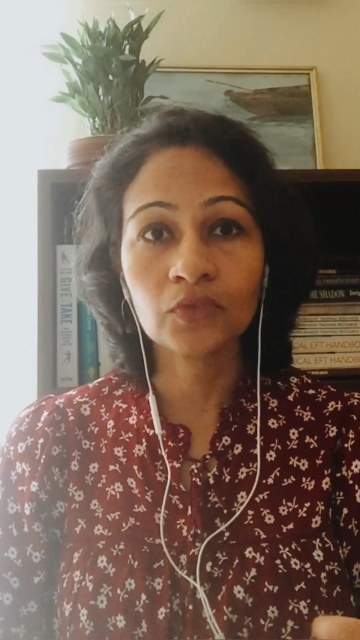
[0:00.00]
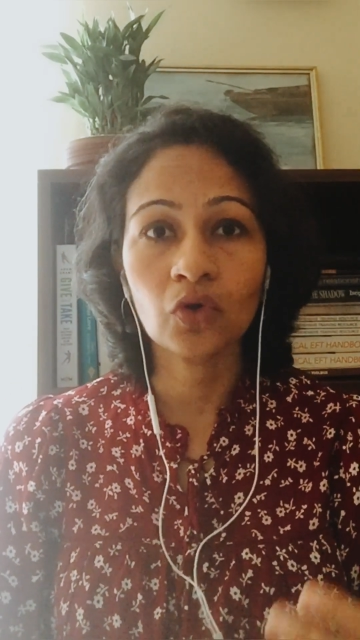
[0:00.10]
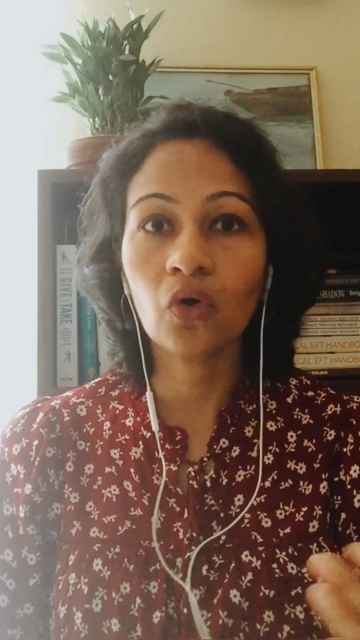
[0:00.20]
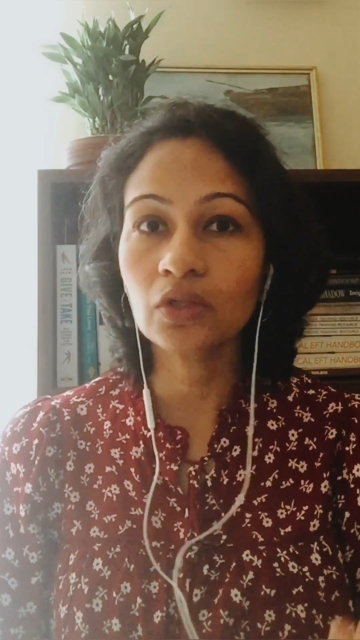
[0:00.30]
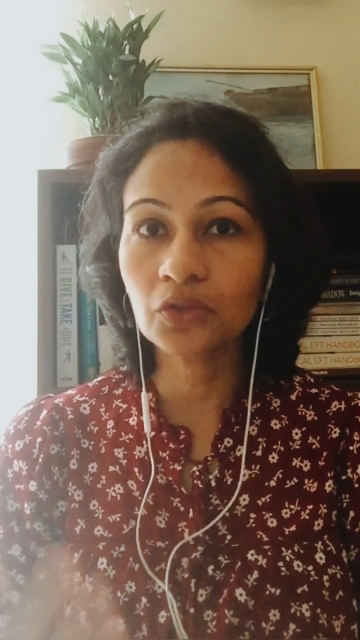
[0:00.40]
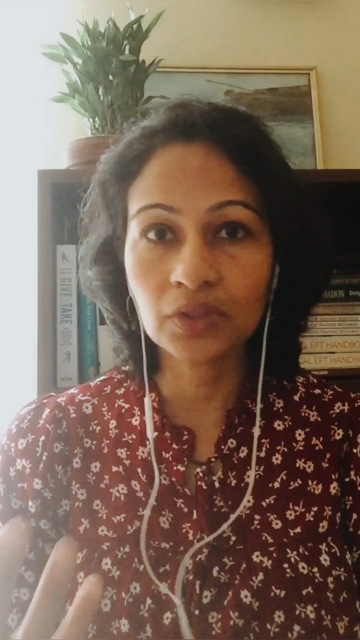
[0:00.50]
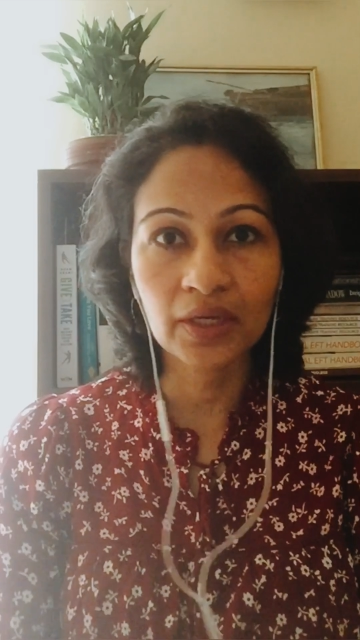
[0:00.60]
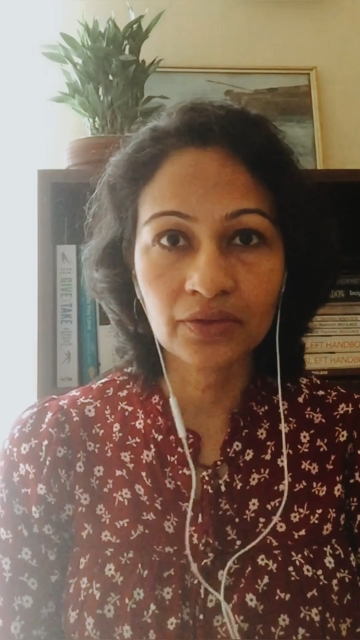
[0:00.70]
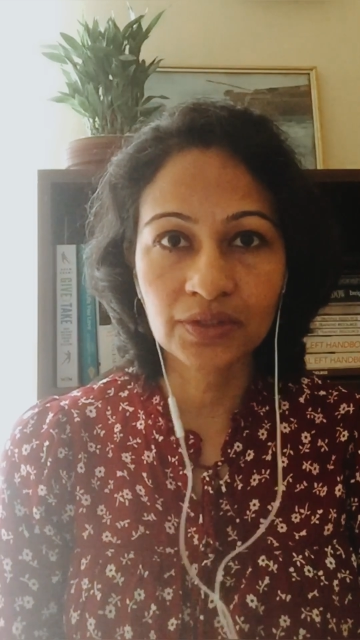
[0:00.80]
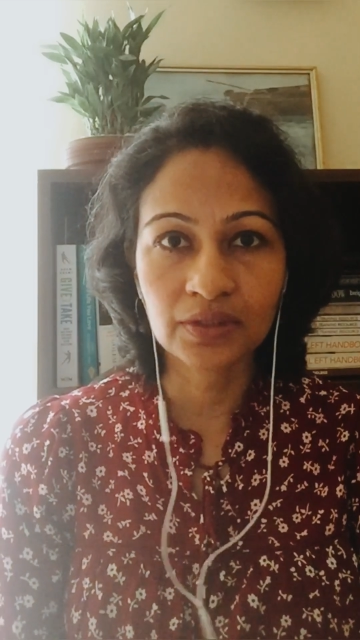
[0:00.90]
although
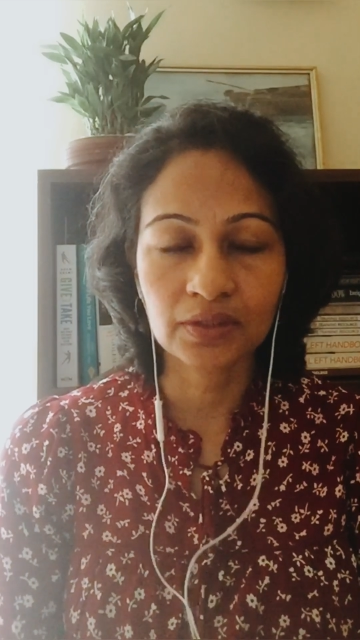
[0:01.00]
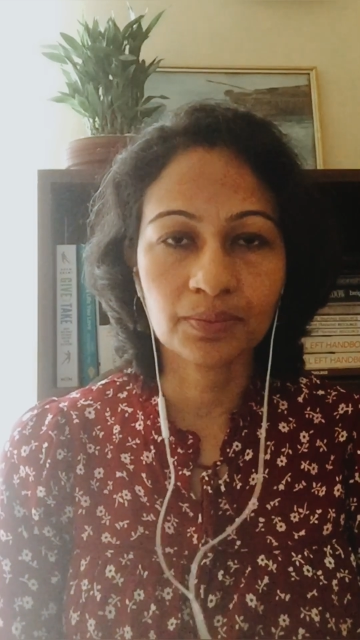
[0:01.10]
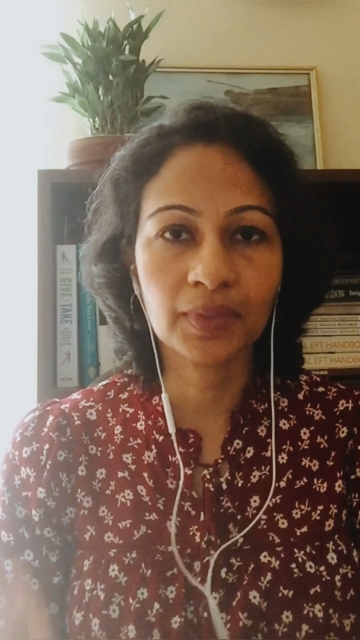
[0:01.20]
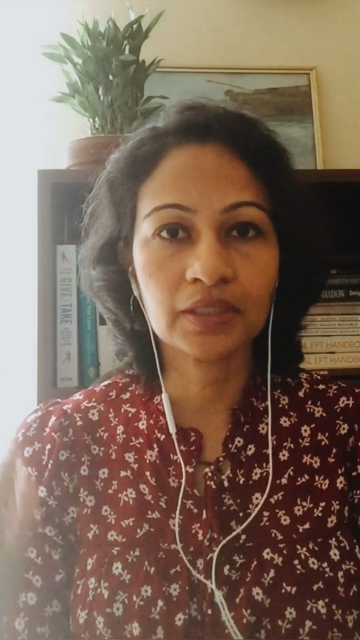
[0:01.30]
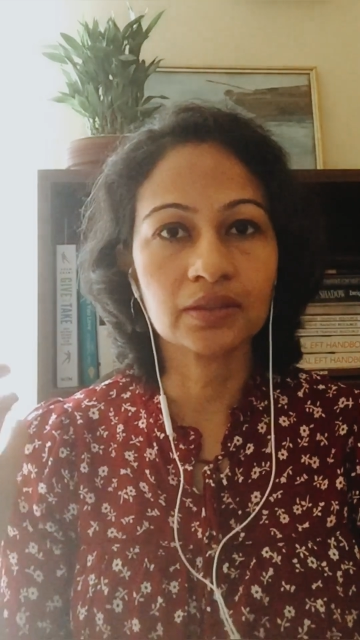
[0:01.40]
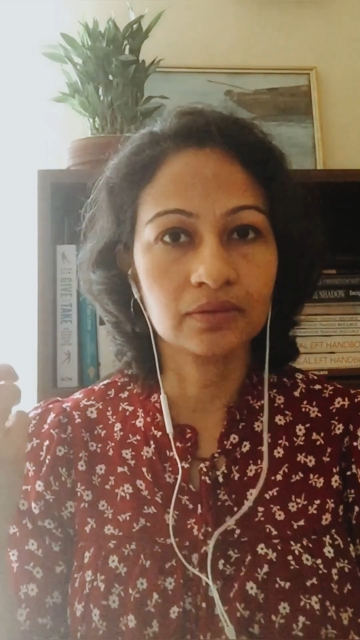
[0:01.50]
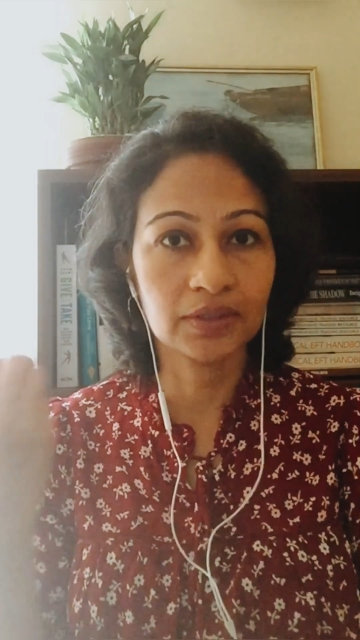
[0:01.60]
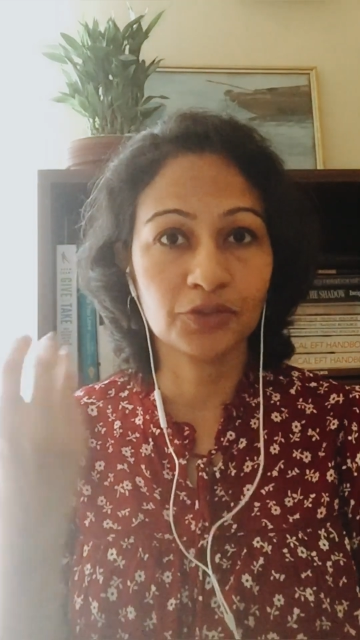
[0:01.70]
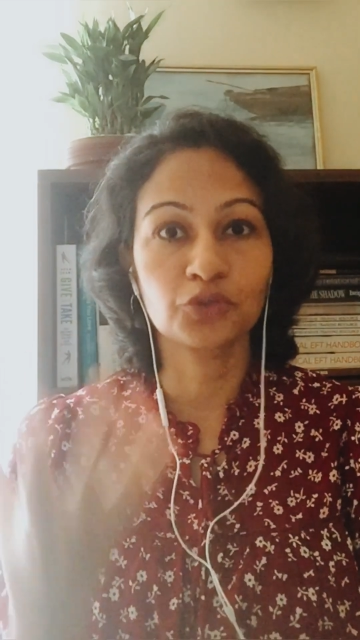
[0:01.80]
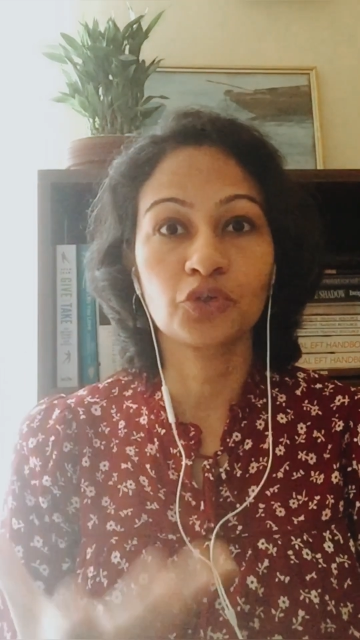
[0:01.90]
there isn't, but
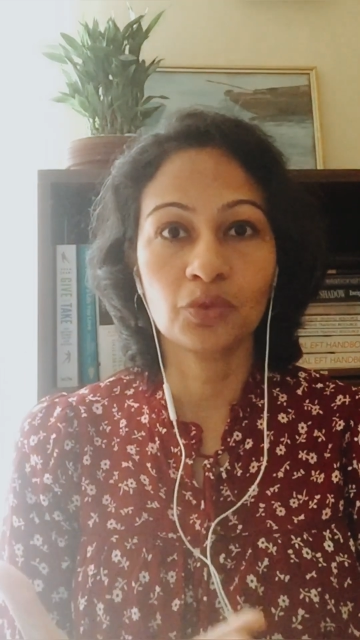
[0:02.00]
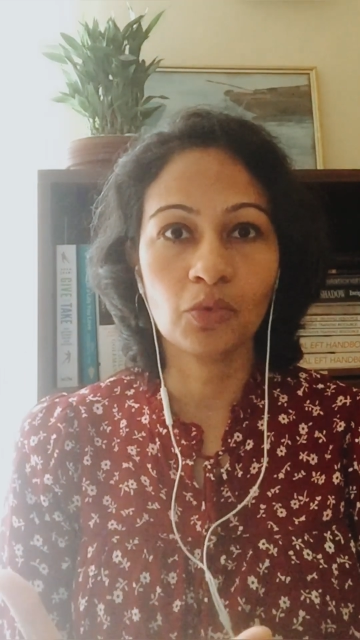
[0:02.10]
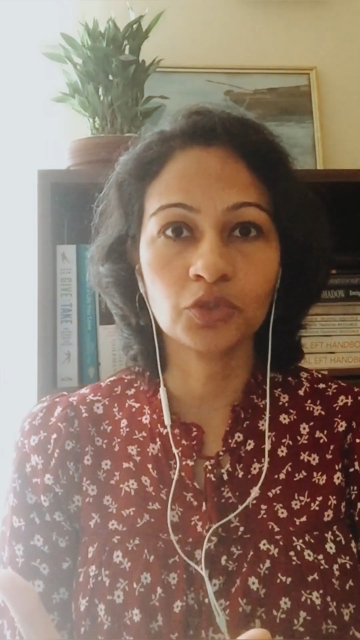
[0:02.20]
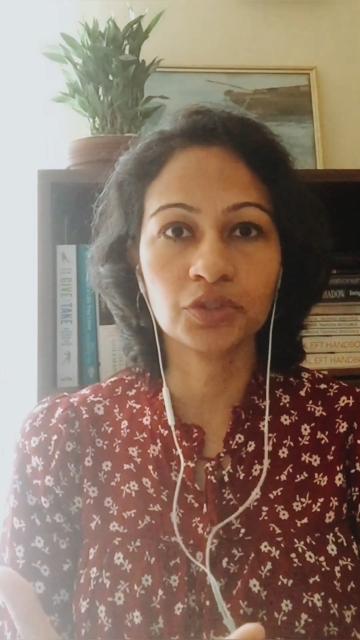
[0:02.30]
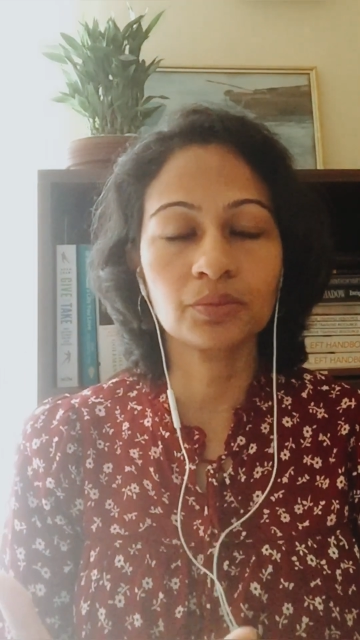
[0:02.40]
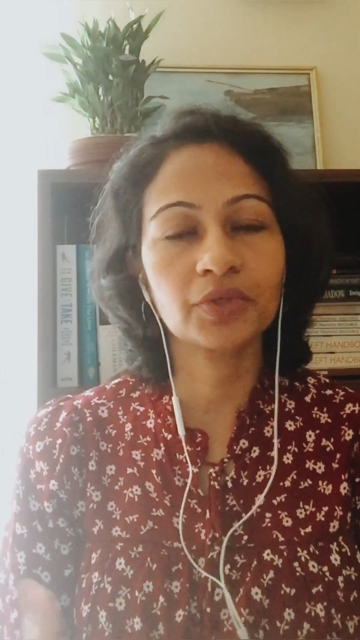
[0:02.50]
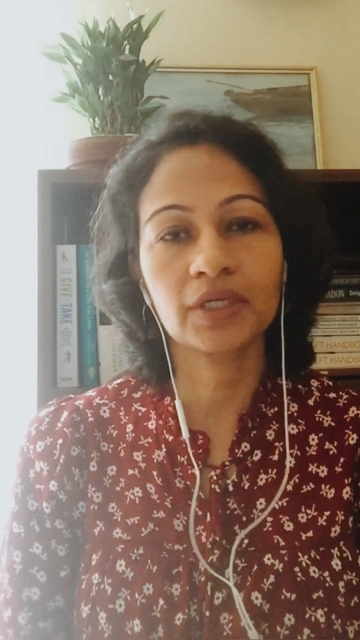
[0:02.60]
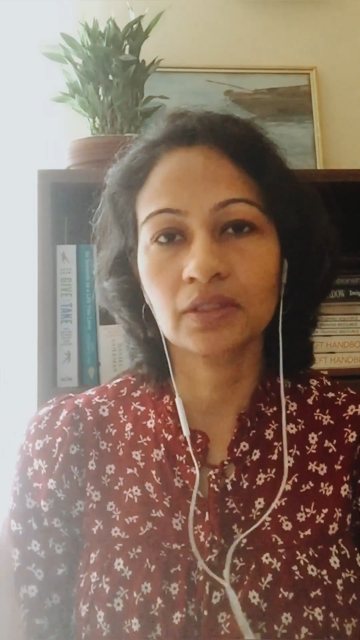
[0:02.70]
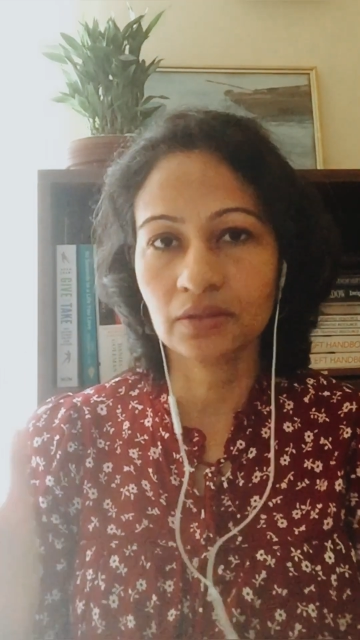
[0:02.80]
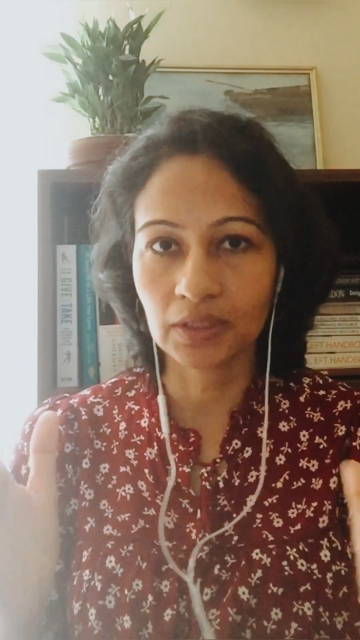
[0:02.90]
this is your emotional
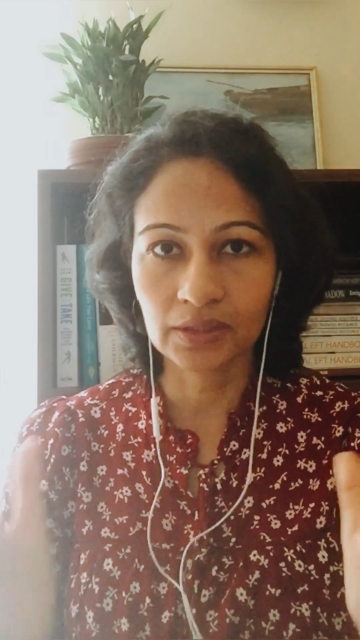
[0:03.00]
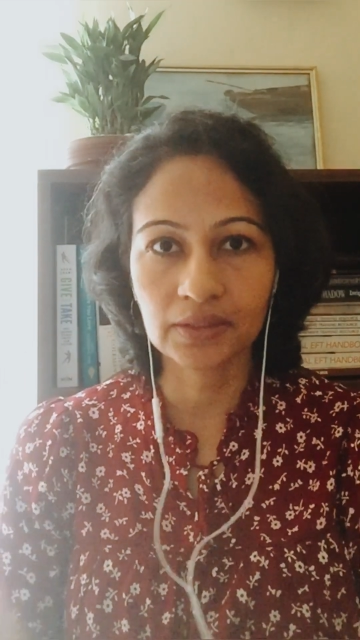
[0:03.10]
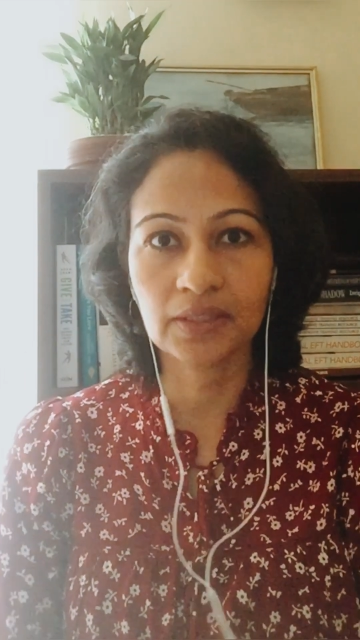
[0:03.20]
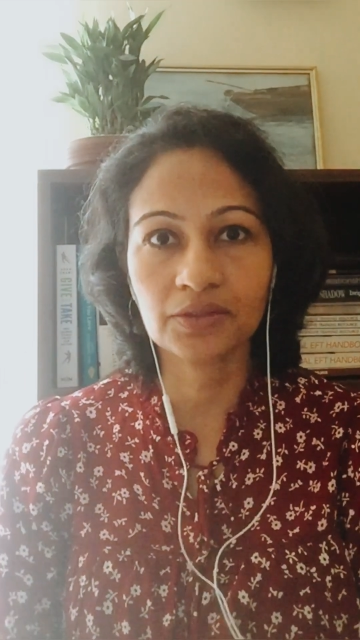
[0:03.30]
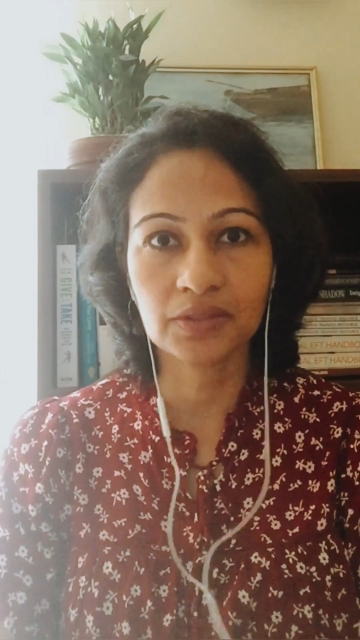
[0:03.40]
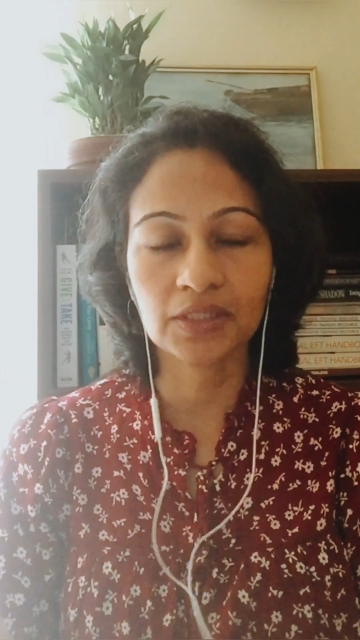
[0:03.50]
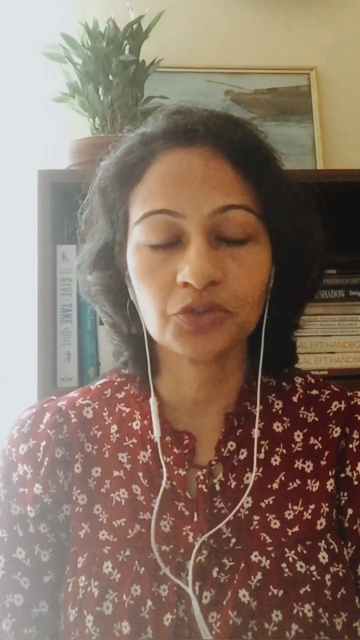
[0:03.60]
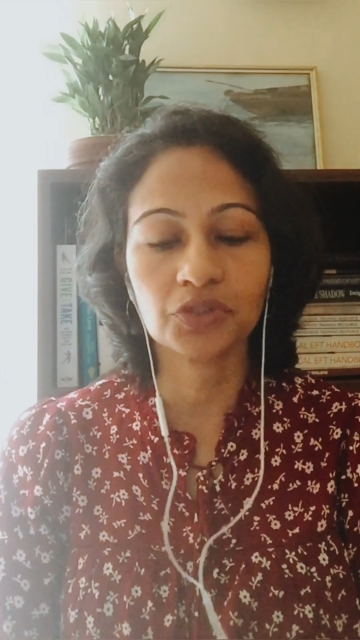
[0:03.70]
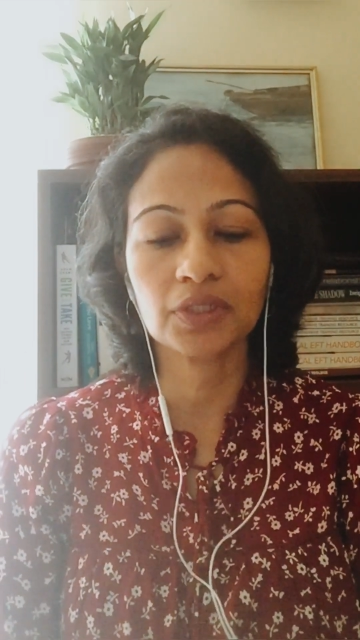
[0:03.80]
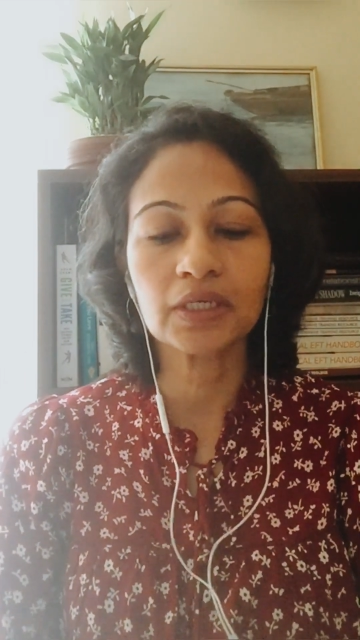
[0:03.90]
brain, it thinks there is
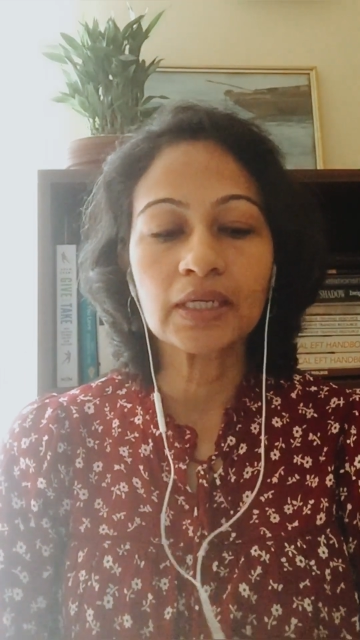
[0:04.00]
danger.